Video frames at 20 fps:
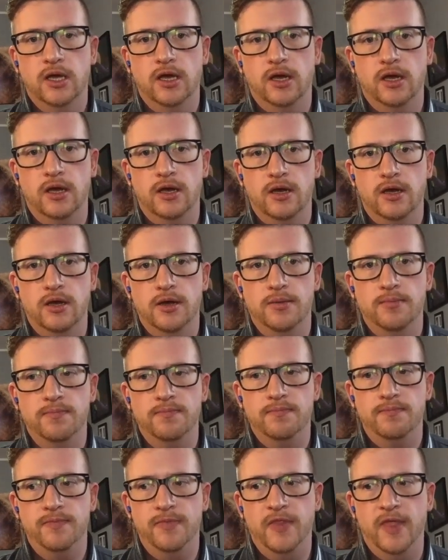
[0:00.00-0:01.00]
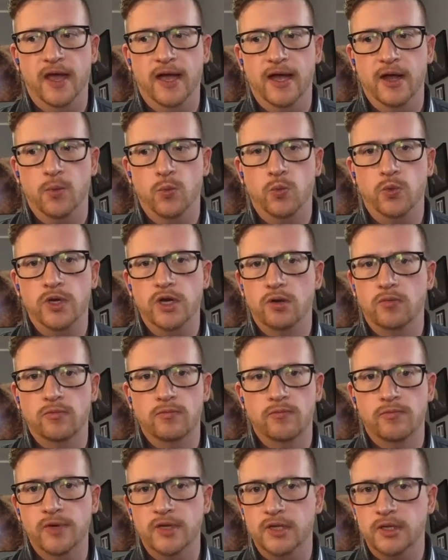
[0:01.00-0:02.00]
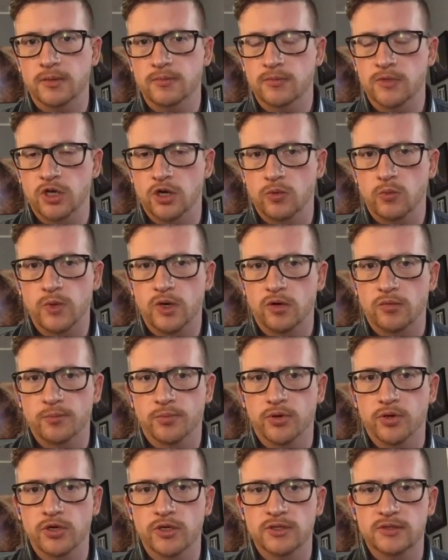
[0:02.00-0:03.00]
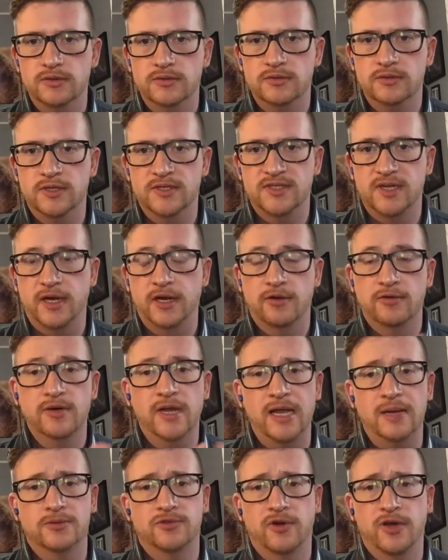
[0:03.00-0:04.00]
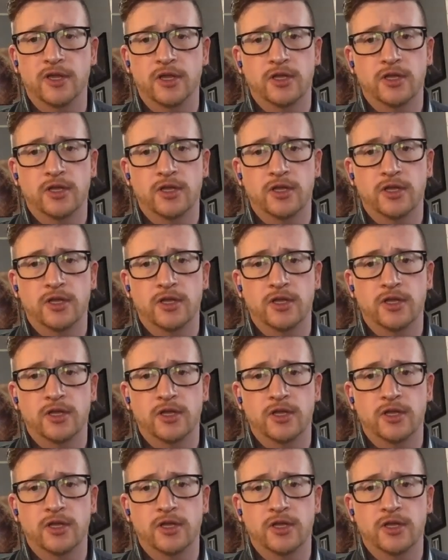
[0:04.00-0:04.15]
that we don't really, we don't put designer names, right?